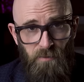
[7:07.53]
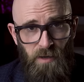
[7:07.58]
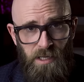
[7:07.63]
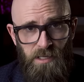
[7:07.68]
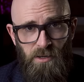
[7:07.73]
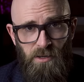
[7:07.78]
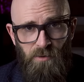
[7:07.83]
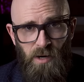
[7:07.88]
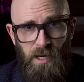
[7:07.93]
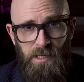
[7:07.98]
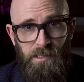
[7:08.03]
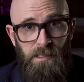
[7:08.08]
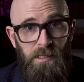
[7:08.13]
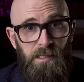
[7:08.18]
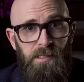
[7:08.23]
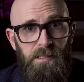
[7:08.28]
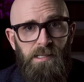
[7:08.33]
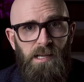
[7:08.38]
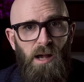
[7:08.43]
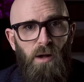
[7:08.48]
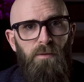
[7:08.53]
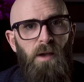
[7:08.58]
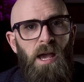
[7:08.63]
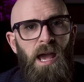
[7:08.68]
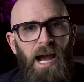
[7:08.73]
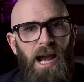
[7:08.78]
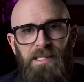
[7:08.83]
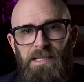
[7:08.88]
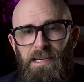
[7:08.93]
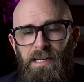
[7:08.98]
event horizon itself,
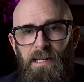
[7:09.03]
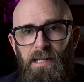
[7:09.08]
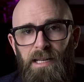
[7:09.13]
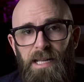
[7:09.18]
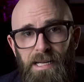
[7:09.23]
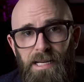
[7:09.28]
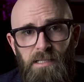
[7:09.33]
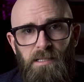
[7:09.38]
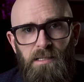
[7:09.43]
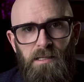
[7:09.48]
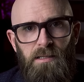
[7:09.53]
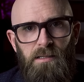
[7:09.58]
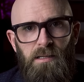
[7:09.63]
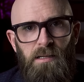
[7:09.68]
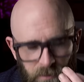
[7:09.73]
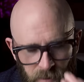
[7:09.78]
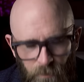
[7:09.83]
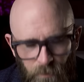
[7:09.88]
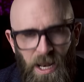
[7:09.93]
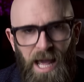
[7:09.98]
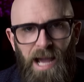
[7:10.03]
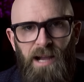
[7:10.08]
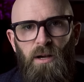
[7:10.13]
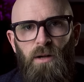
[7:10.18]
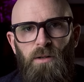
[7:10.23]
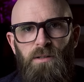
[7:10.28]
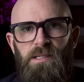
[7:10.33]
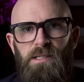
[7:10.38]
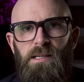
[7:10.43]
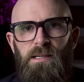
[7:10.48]
and in an instant, the black
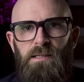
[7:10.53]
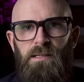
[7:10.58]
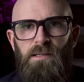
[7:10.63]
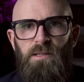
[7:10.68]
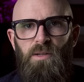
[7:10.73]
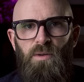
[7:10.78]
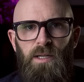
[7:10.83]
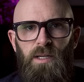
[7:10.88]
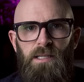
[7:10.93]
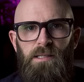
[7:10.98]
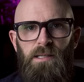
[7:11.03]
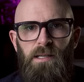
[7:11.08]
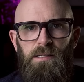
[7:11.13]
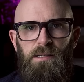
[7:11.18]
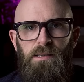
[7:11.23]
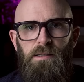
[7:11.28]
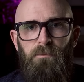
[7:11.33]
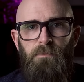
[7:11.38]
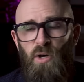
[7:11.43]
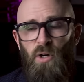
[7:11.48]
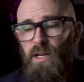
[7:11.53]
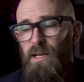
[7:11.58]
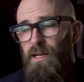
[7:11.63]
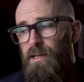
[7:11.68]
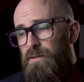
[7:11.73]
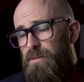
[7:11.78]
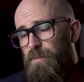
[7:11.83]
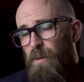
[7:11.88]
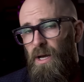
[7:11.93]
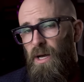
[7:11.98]
hole ceases to exist. What it
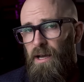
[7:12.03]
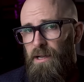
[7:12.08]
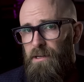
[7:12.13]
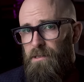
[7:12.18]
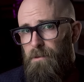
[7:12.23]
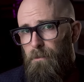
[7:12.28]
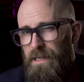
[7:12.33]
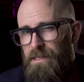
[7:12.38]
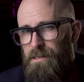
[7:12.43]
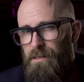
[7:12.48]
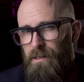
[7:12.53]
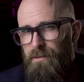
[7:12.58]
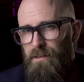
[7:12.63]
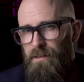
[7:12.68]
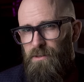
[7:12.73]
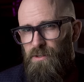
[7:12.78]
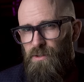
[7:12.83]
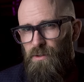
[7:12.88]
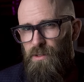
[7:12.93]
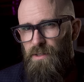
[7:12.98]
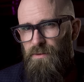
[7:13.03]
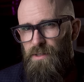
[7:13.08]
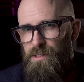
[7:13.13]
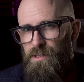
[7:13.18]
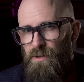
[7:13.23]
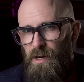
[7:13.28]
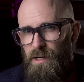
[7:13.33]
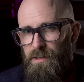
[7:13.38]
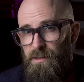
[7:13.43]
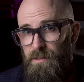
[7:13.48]
leaves behind is nothing short of a
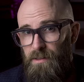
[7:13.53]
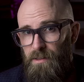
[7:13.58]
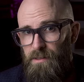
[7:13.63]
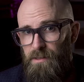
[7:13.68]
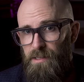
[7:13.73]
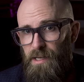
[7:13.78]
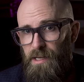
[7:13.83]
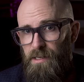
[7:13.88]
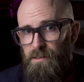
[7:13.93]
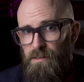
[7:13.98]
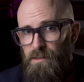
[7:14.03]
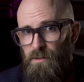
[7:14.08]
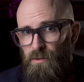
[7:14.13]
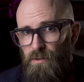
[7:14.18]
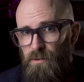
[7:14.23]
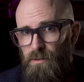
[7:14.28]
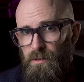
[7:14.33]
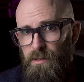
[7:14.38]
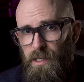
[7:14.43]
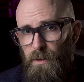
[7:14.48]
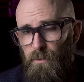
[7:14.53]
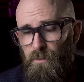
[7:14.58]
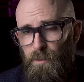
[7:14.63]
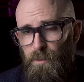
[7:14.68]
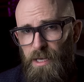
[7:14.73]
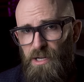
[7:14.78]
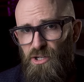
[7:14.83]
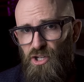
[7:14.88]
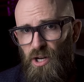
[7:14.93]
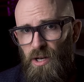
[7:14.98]
structure that contains all the
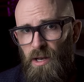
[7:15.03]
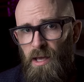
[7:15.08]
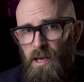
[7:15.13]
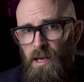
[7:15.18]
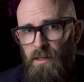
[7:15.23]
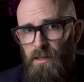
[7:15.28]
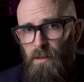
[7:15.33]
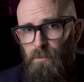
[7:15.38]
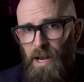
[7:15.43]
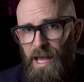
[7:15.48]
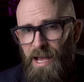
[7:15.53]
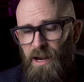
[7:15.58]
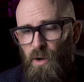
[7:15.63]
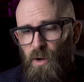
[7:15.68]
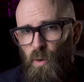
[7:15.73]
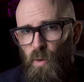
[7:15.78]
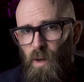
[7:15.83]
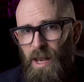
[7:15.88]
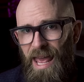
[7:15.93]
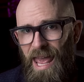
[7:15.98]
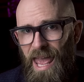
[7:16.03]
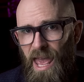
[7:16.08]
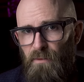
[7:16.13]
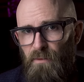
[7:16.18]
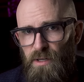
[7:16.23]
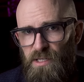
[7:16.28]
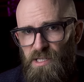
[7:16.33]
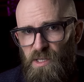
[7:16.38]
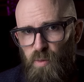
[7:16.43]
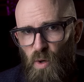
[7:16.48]
information the black hole
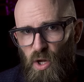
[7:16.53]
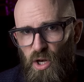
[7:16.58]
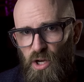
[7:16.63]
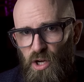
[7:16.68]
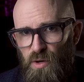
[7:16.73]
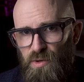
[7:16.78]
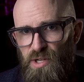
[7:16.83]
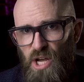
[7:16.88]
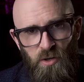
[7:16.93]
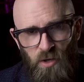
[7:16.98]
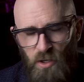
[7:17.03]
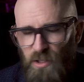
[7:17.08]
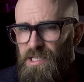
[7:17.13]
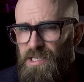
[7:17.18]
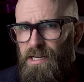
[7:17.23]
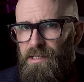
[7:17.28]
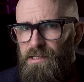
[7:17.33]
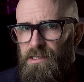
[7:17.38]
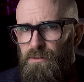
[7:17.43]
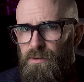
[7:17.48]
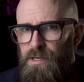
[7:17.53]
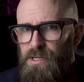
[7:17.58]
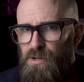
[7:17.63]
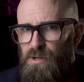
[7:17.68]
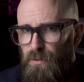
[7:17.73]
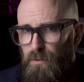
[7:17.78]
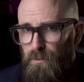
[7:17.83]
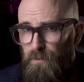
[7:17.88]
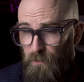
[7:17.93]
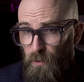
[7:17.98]
ever swallowed. Not in its
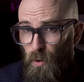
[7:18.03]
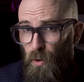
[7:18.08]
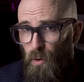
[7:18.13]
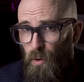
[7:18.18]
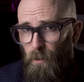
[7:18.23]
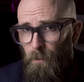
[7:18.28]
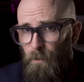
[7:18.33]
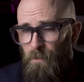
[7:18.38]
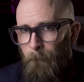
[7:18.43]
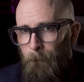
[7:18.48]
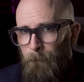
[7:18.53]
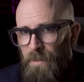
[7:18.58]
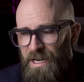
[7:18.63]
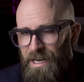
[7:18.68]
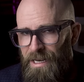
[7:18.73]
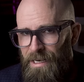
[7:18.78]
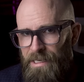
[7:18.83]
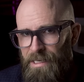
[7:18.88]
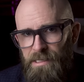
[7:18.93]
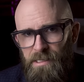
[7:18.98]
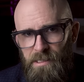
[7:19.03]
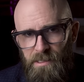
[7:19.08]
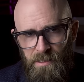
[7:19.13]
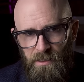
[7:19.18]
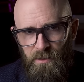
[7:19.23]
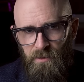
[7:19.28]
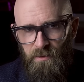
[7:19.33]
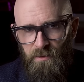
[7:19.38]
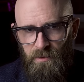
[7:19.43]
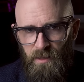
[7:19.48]
original form, but it is
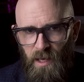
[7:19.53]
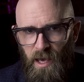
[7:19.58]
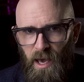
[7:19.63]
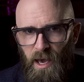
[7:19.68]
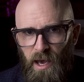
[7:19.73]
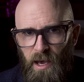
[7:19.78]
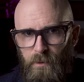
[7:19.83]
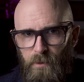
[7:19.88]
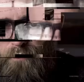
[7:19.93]
still there.